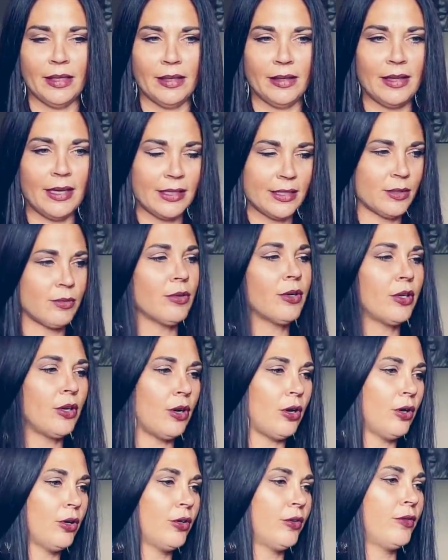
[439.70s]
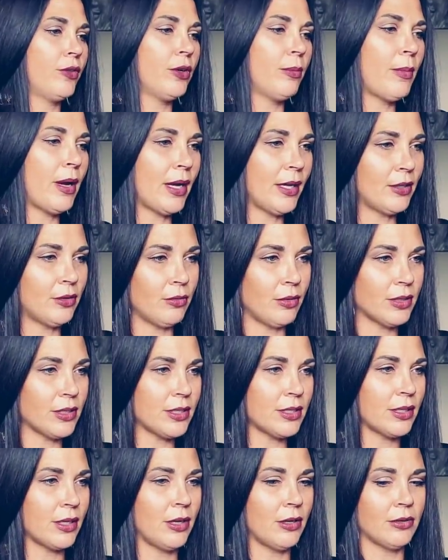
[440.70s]
And that's where your, all of your mind
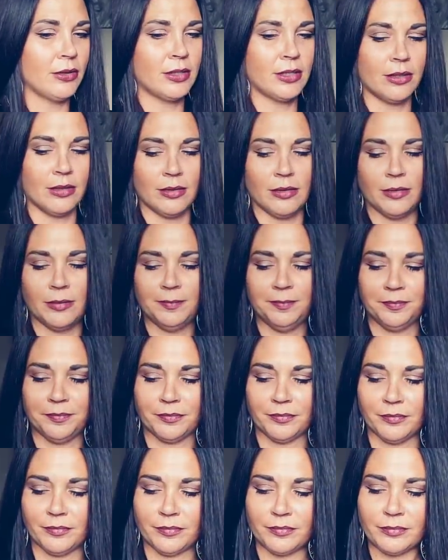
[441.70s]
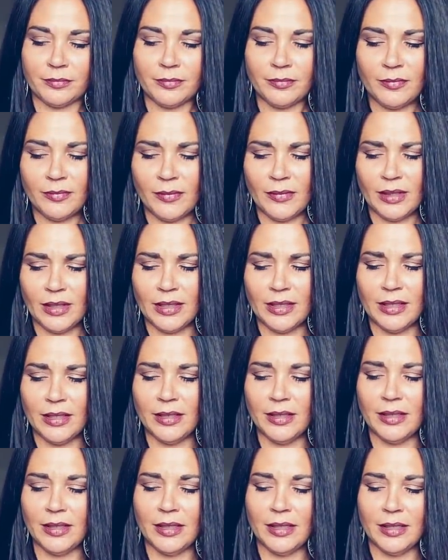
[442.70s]
wants to go to. And
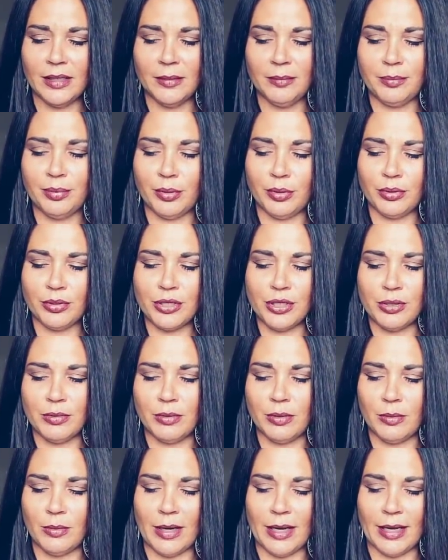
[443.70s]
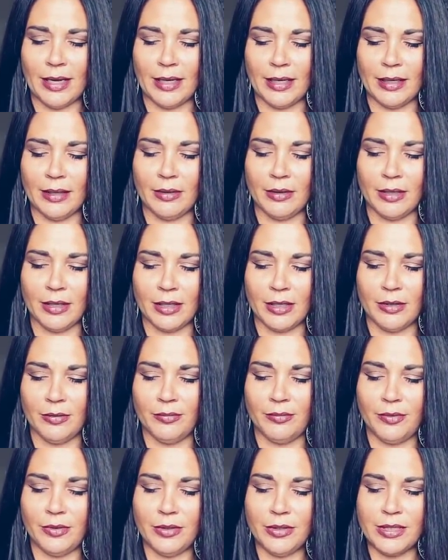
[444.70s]
it, and it pulls you away or it
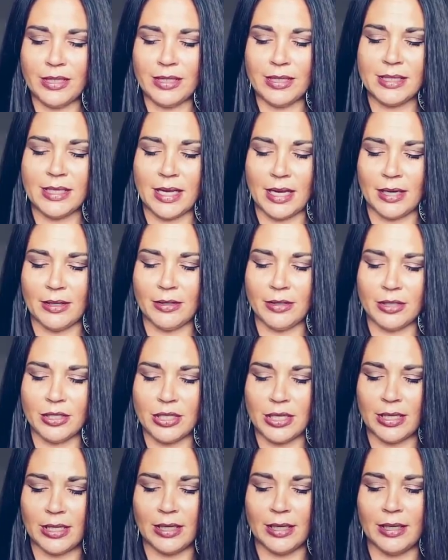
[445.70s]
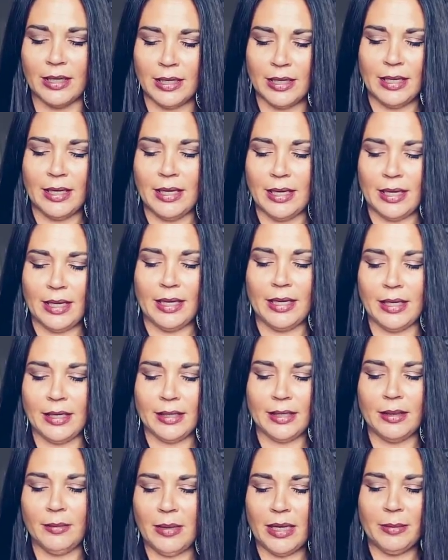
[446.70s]
confuses the energy.
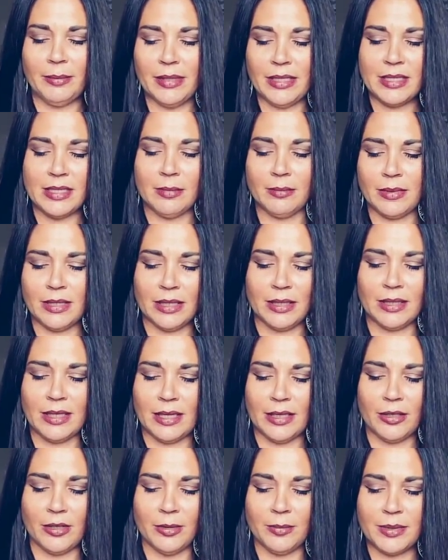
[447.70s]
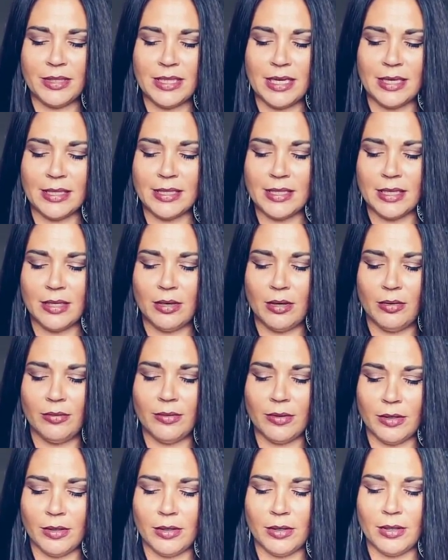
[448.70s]
And it might be something that you're obsessing
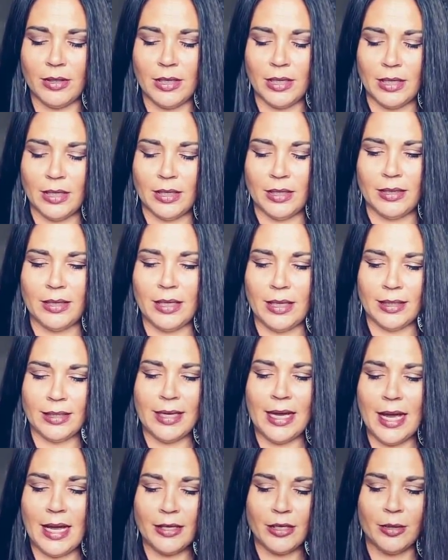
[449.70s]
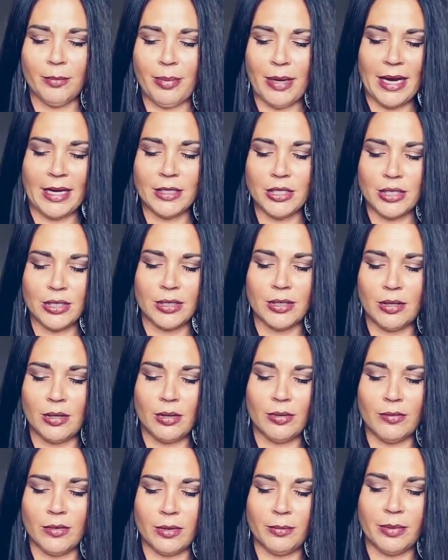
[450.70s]
over, that yeah you're passionate
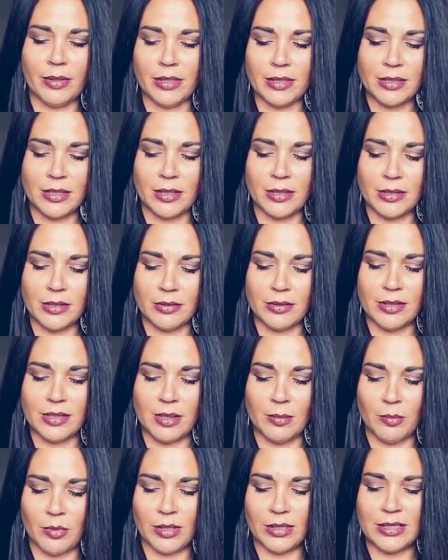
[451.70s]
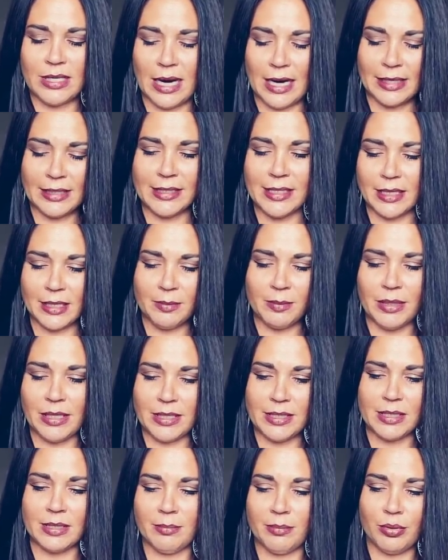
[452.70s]
over but it's also somewhat toxic
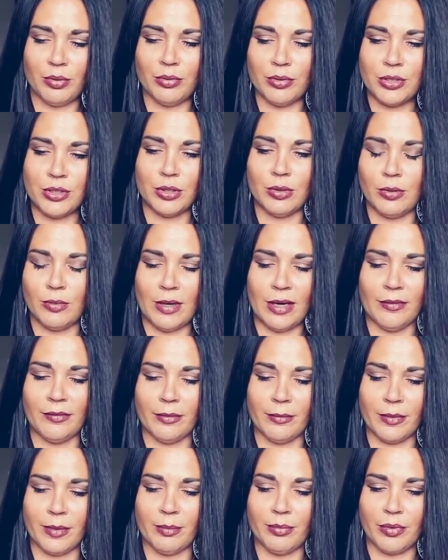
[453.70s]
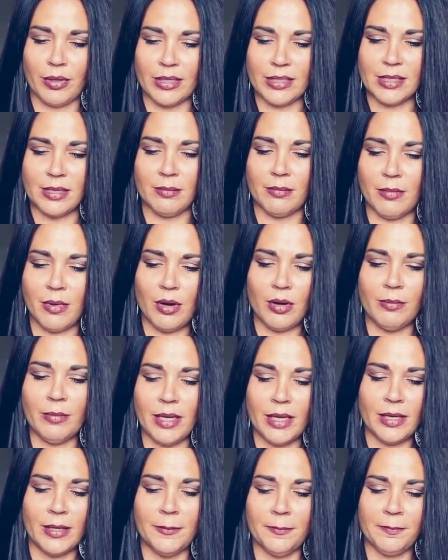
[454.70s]
because it pulls you away from the present
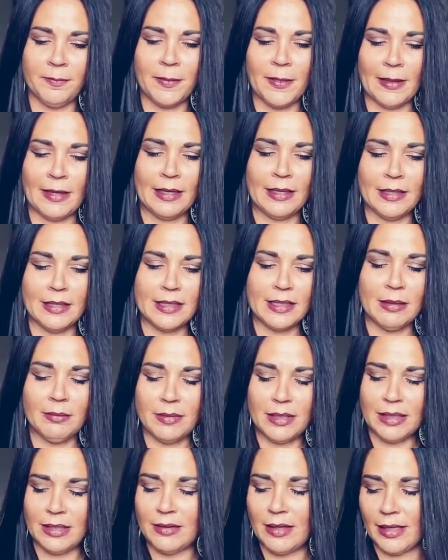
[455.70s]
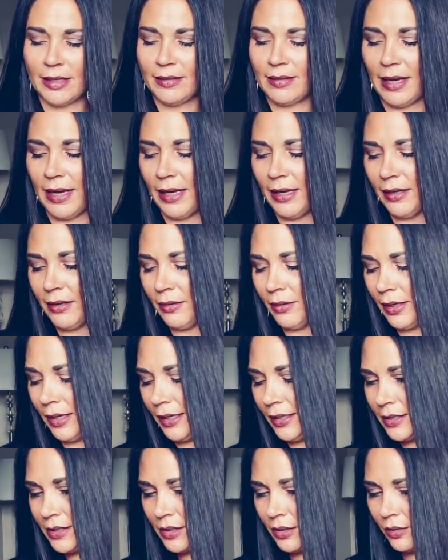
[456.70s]
moment something like that
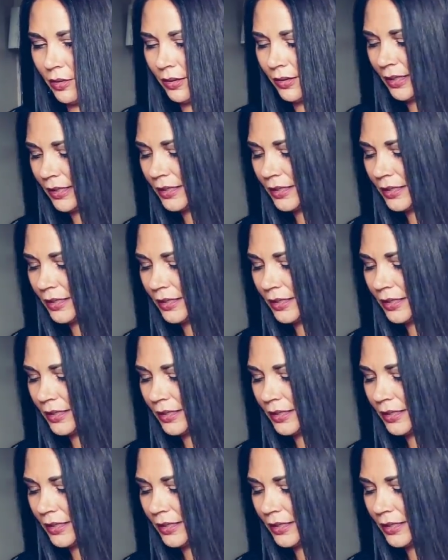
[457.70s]
okay so